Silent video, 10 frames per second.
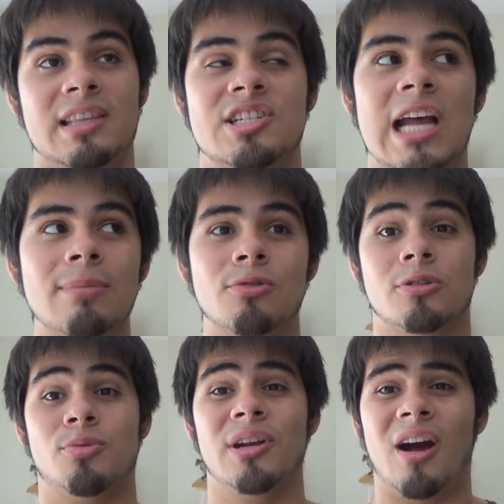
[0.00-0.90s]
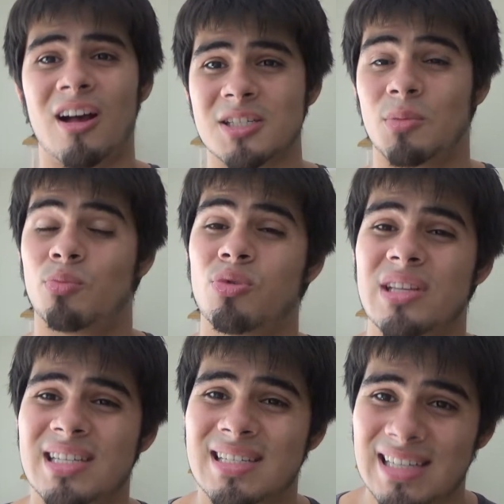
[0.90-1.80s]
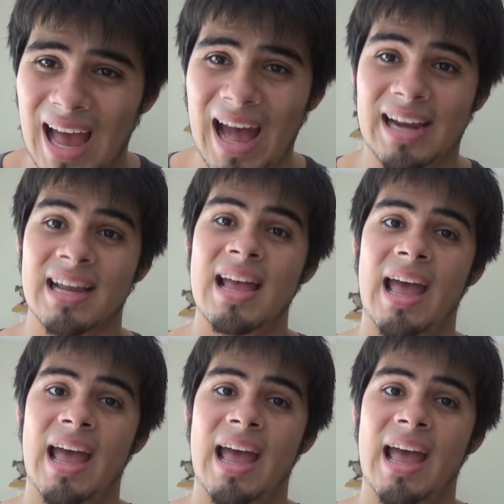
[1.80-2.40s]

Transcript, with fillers: This chapter was pretty awesome, really sad,